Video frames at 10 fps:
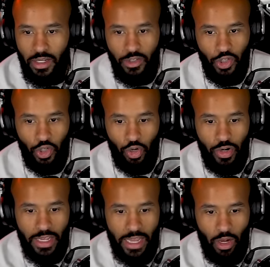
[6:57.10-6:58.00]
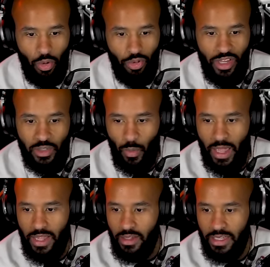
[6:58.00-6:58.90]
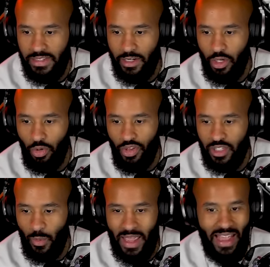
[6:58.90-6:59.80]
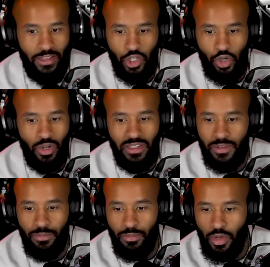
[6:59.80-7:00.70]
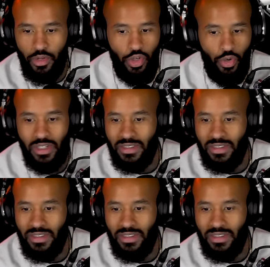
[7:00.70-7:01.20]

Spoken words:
Takeru can't go this way. He's not going to go this way. And Takeru doesn't use a